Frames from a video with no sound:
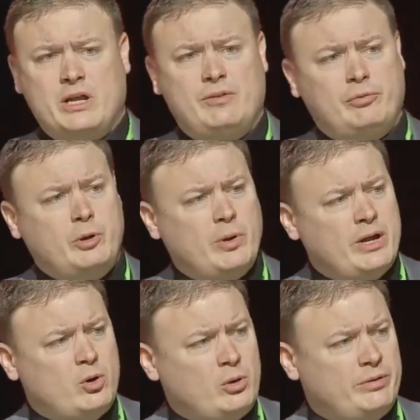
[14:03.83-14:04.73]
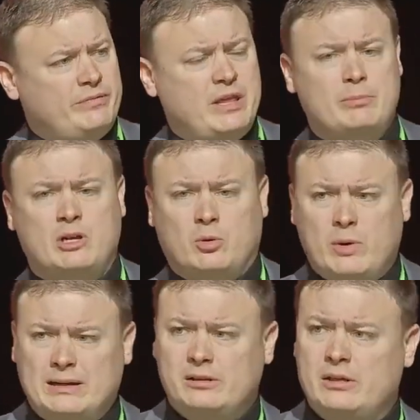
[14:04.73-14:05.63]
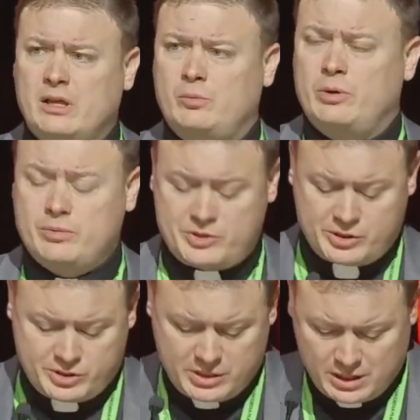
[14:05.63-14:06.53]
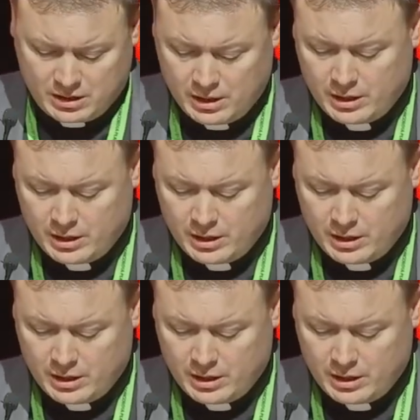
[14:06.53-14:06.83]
And if we grab hold of them correctly, then we will succeed.